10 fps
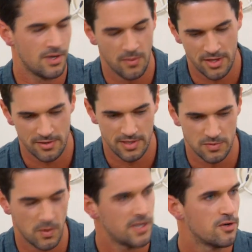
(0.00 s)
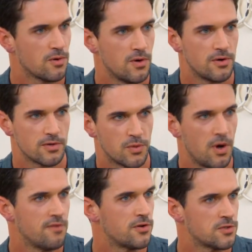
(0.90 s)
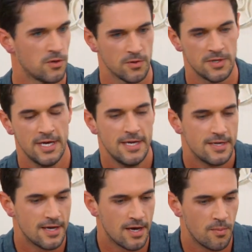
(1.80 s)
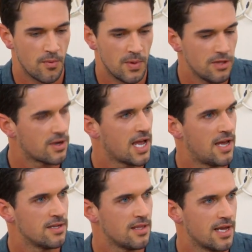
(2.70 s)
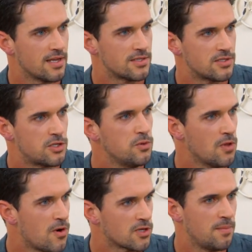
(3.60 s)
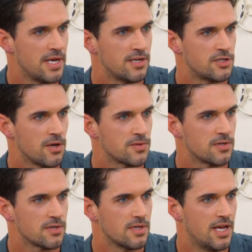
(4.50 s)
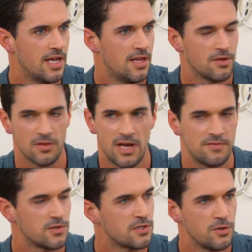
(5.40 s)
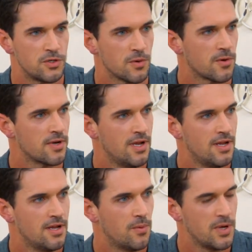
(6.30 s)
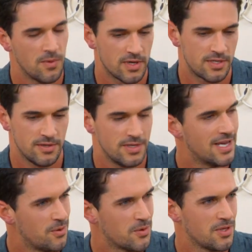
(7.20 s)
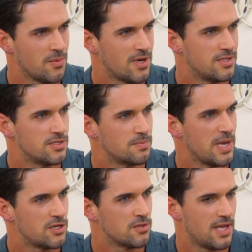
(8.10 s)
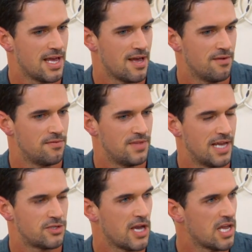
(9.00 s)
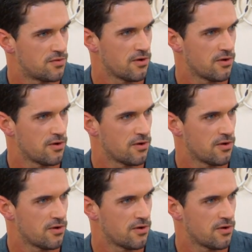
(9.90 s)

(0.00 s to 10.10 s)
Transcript: You know, whether it's one year old or 12 years old, um, we look at it like it's too long to be in a shelter, and, and their lives are yeah, so short. So we true. want to, yeah, we really want to just make sure they have that chance